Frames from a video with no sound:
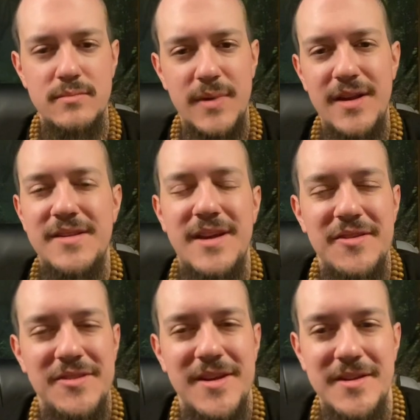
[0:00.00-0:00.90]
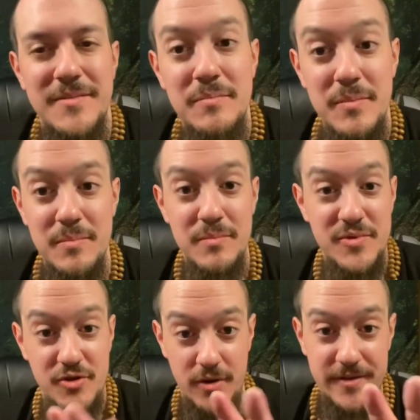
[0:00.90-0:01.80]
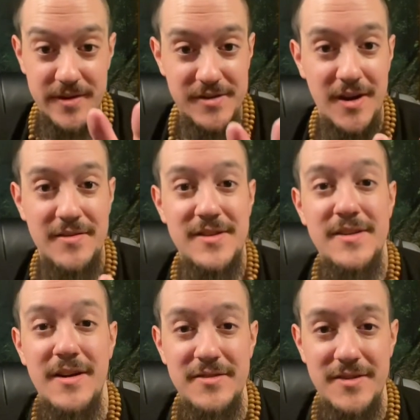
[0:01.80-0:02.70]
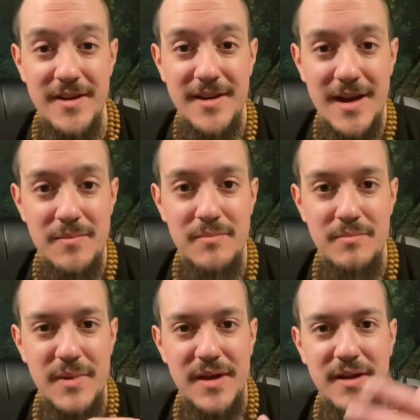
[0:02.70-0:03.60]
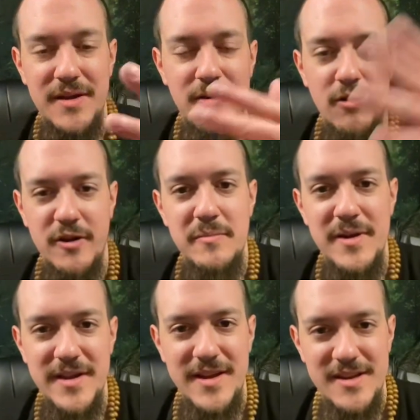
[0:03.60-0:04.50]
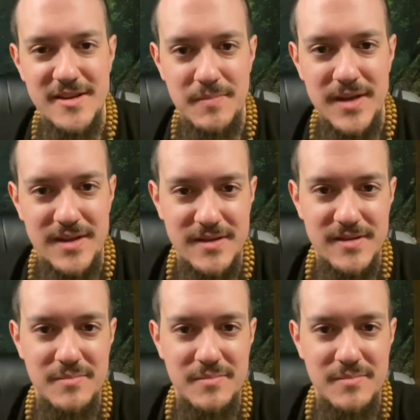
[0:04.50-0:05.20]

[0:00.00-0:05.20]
And it sounds like, starting this off, it sounds like I'm making an argument against peace,